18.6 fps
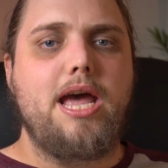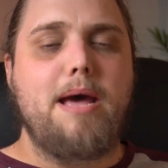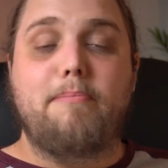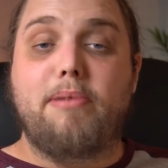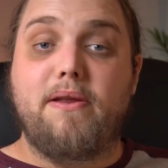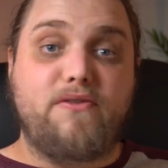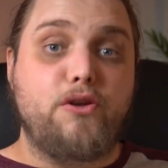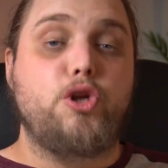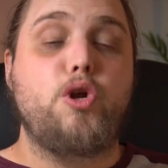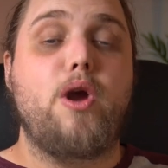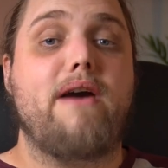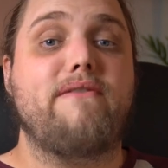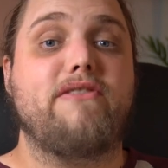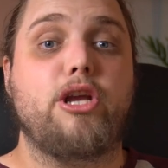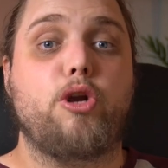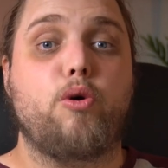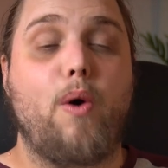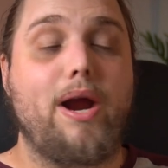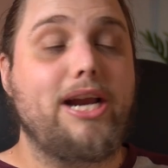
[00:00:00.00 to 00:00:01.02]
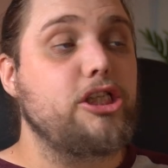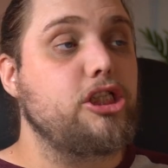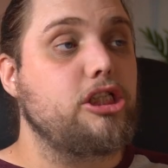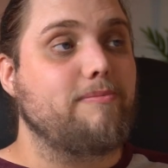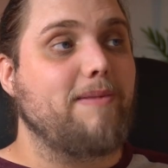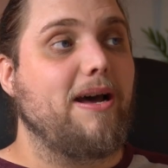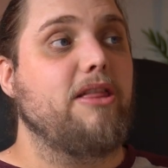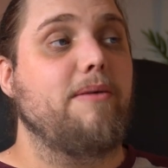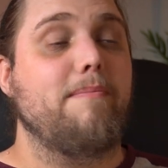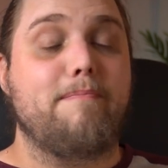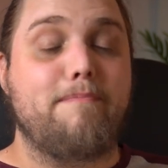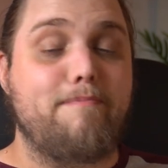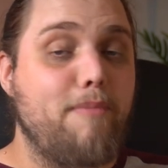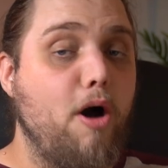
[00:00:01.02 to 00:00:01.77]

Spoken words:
But if you do have any questions about them,